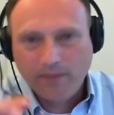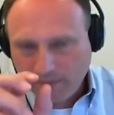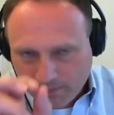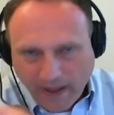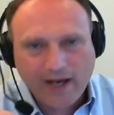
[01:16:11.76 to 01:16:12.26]

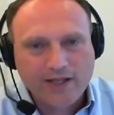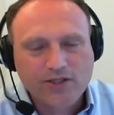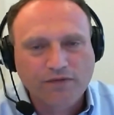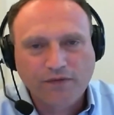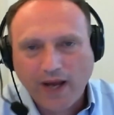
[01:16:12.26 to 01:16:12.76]
balance
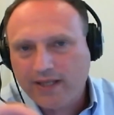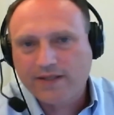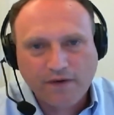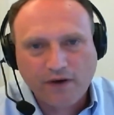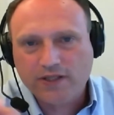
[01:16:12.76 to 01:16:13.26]
of rights
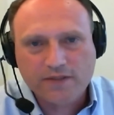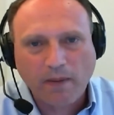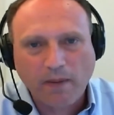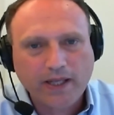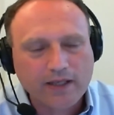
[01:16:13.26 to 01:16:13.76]
versus
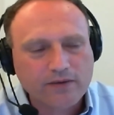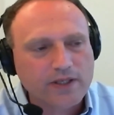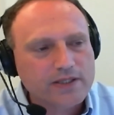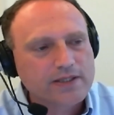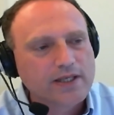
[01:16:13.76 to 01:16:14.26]
public
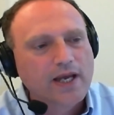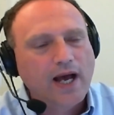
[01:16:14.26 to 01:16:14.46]
interest